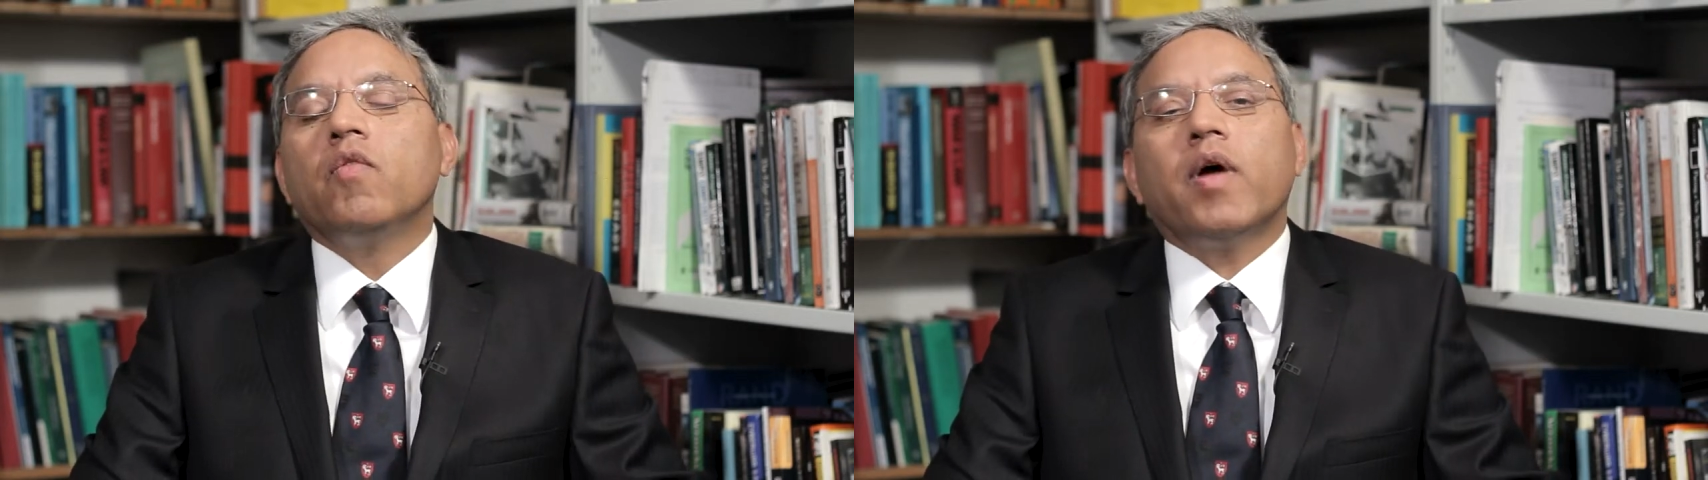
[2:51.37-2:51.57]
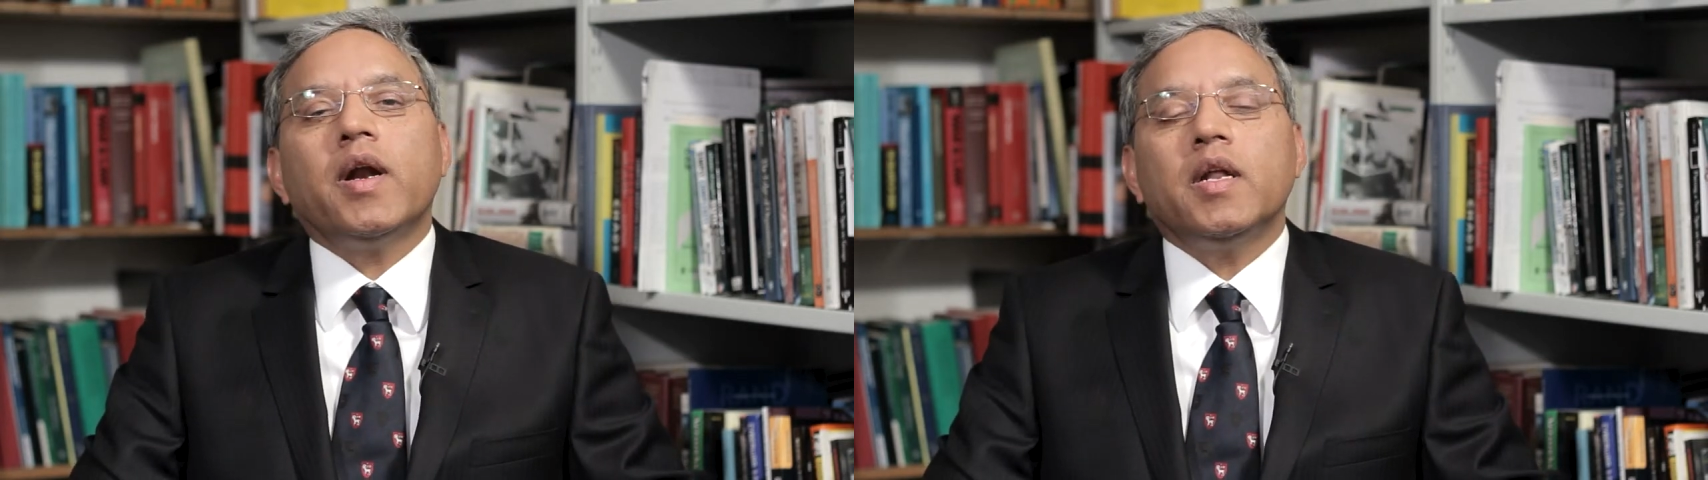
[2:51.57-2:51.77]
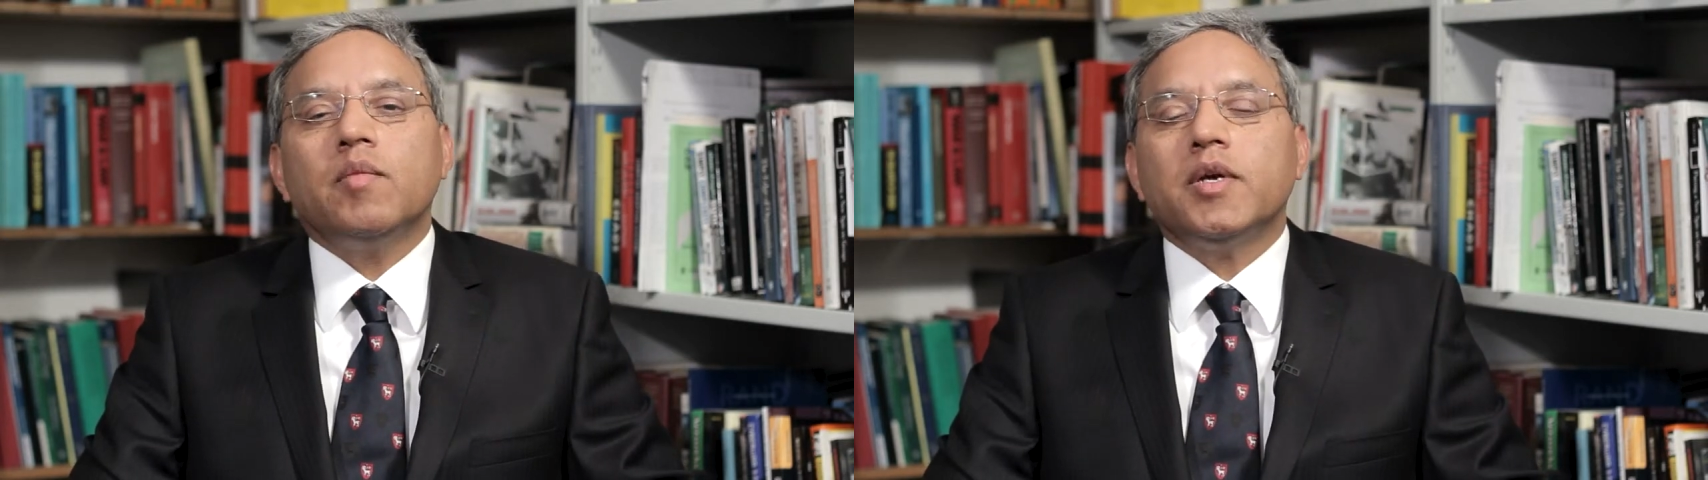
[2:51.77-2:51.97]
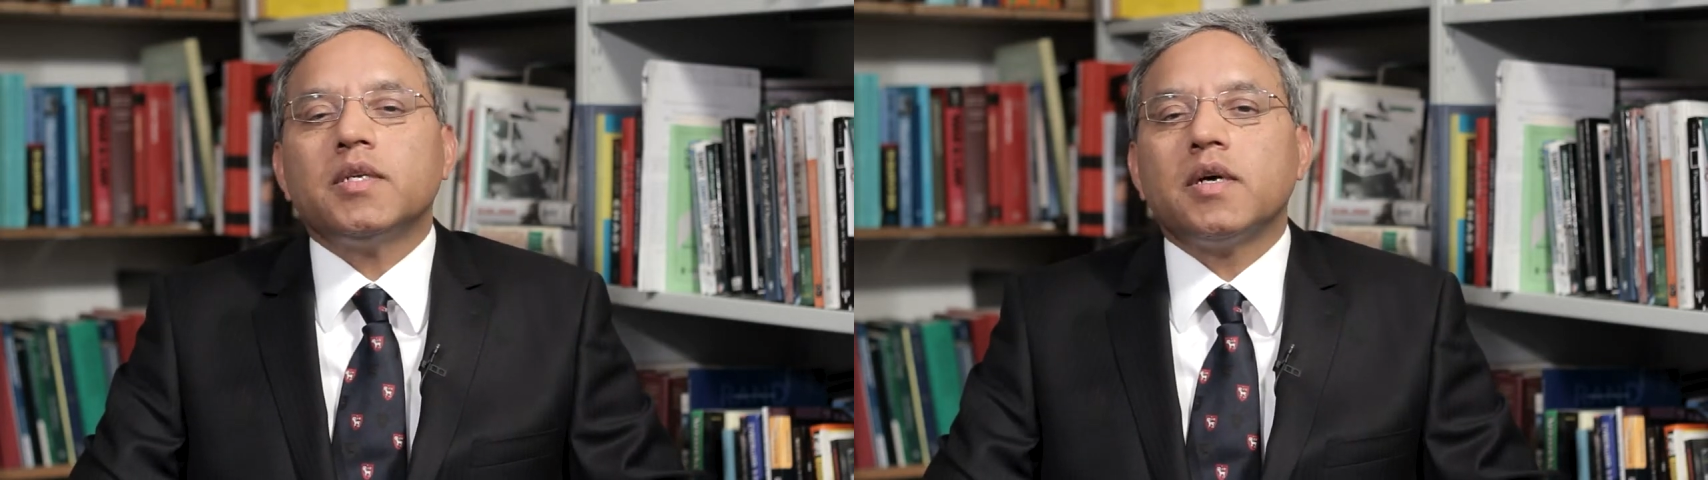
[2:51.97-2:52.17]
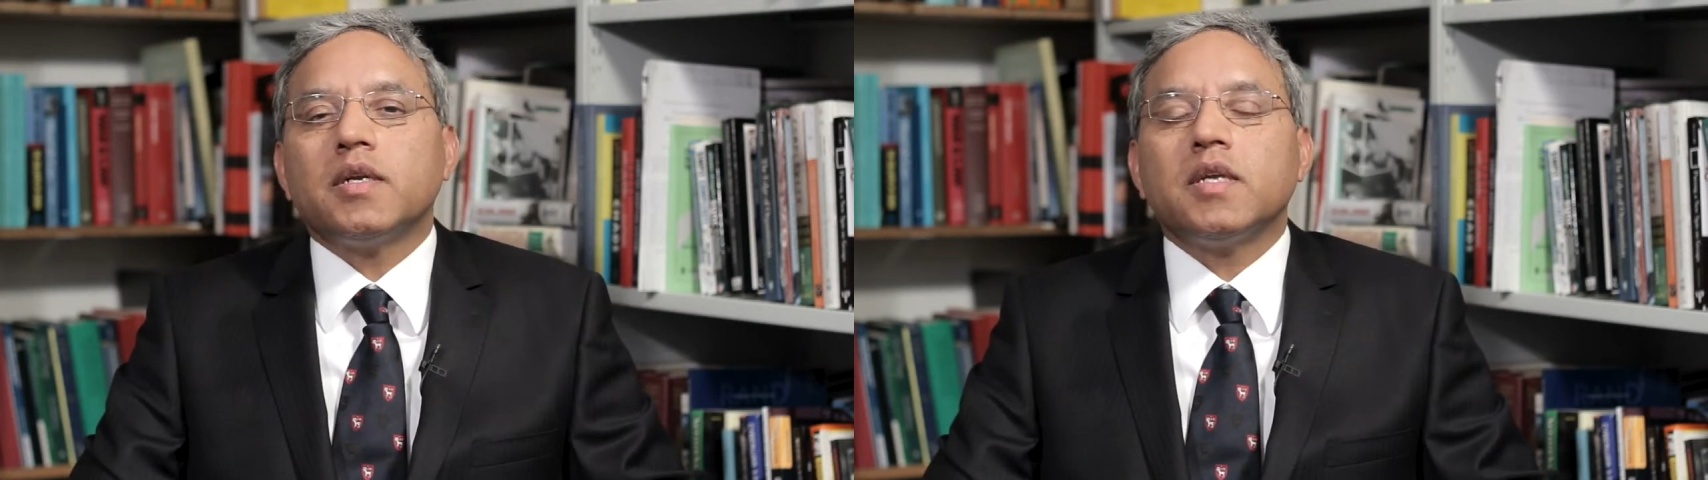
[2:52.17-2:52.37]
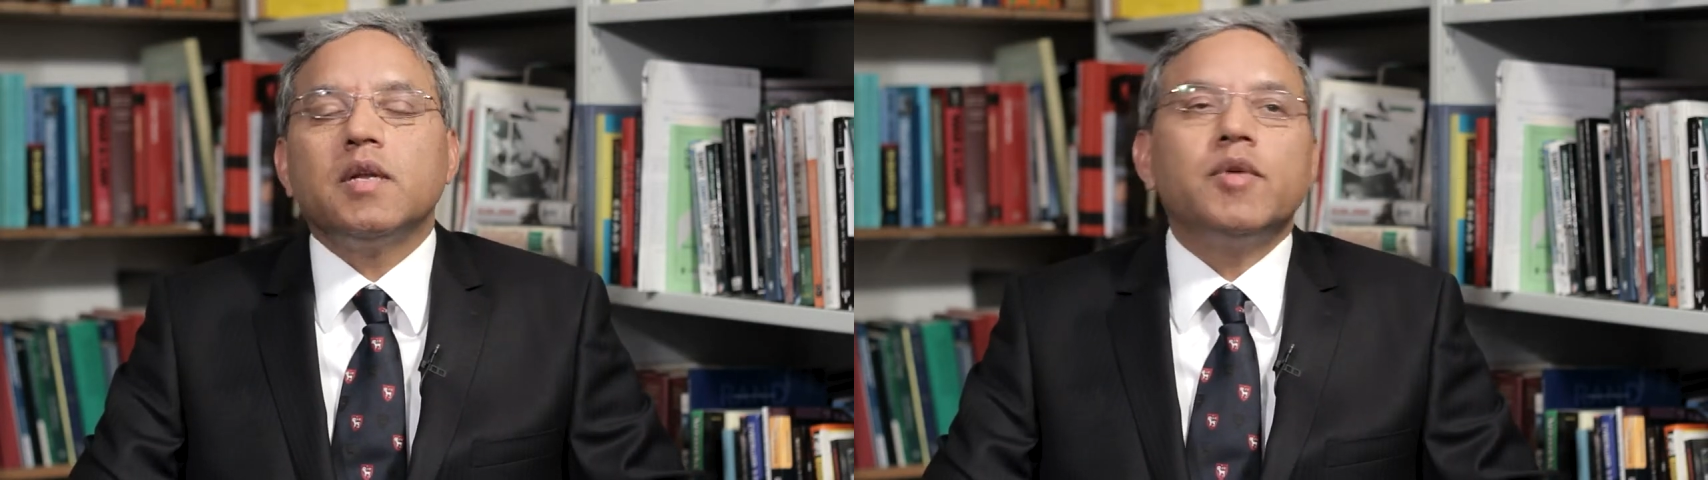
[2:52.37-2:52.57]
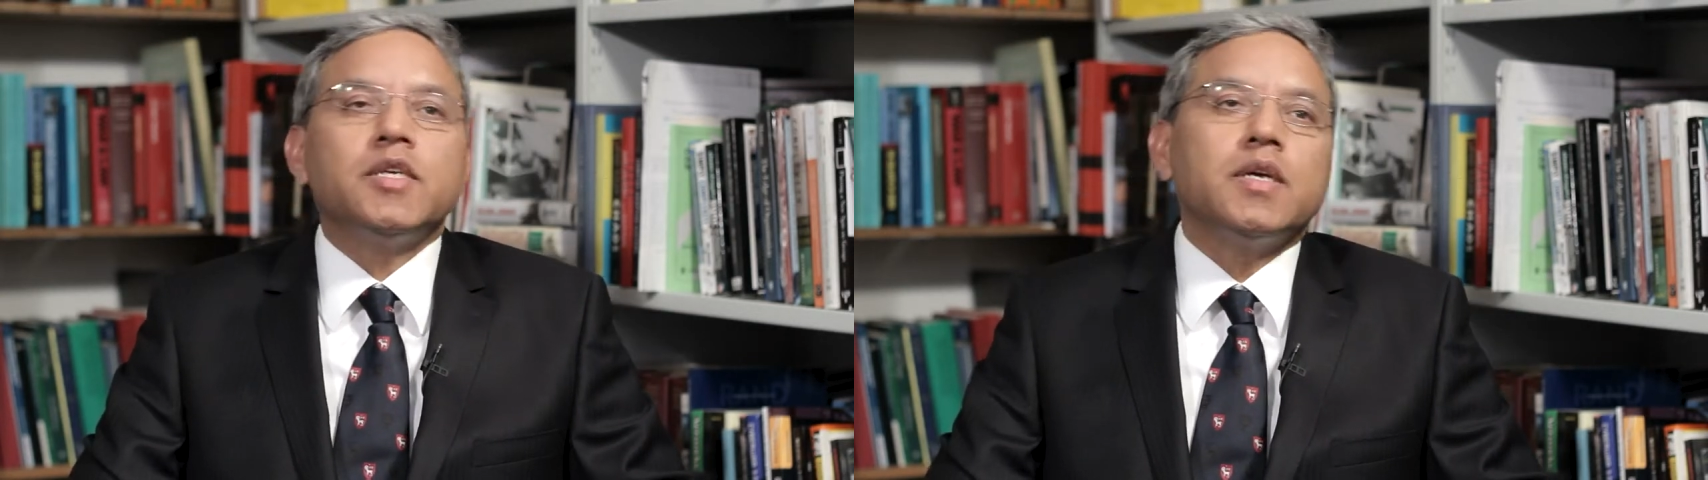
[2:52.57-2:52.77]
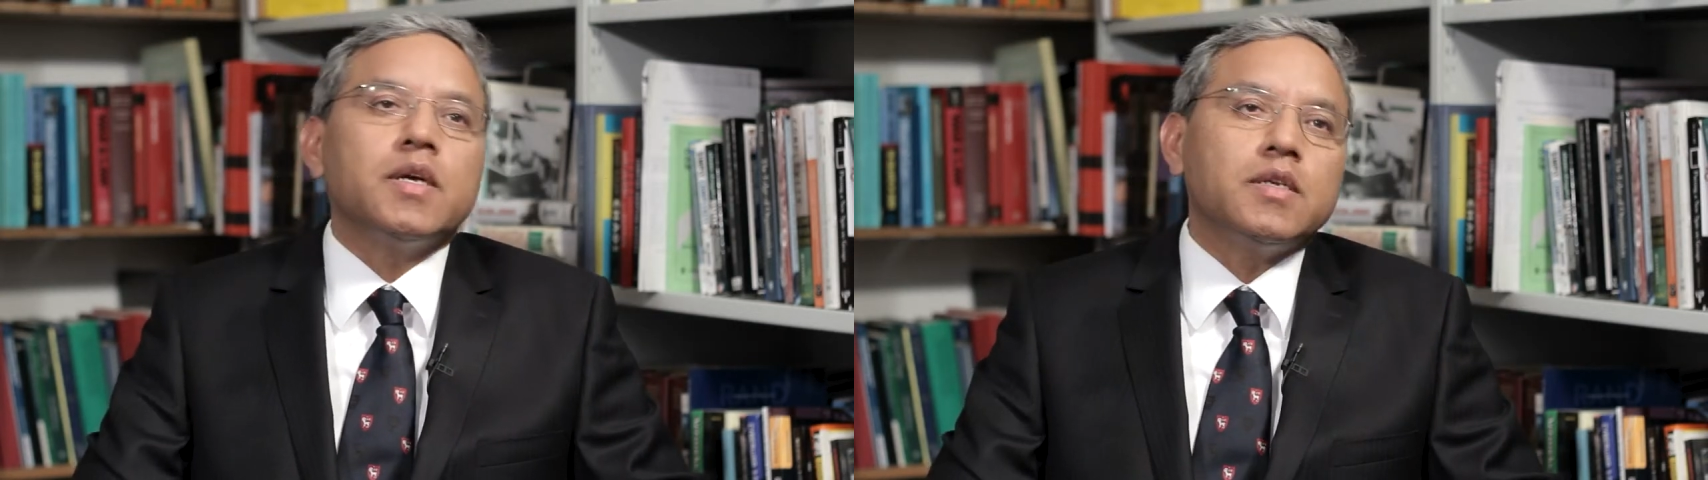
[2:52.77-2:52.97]
foreign investors
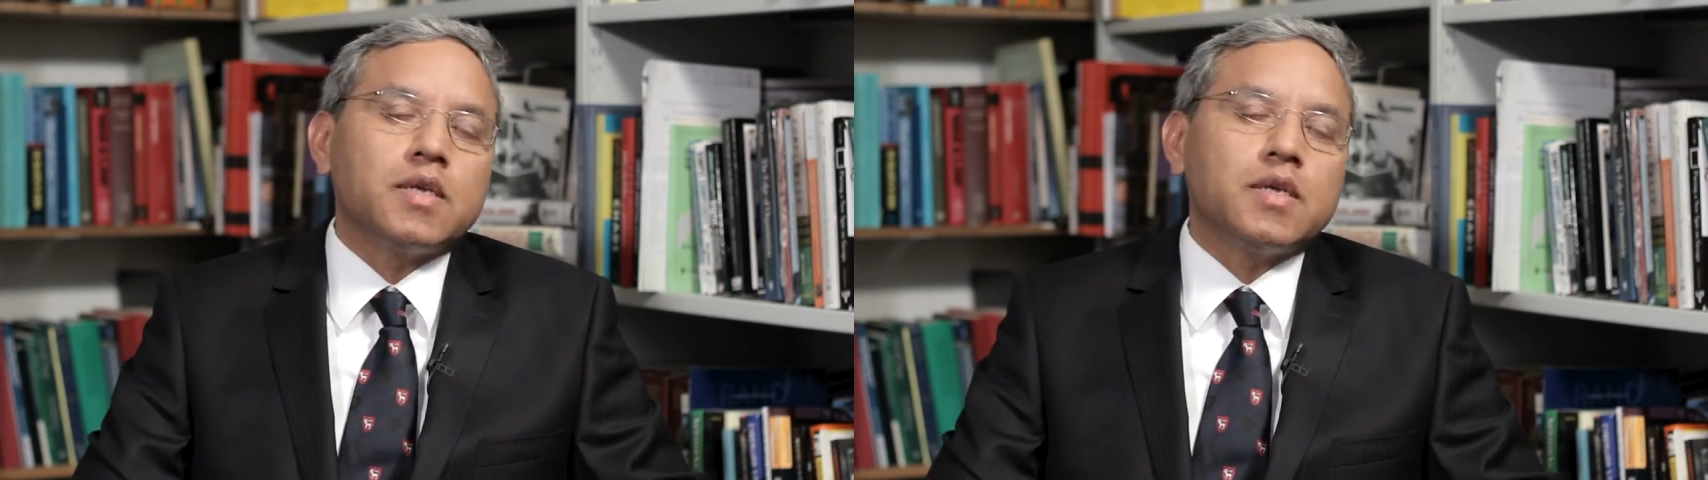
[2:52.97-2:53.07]
investing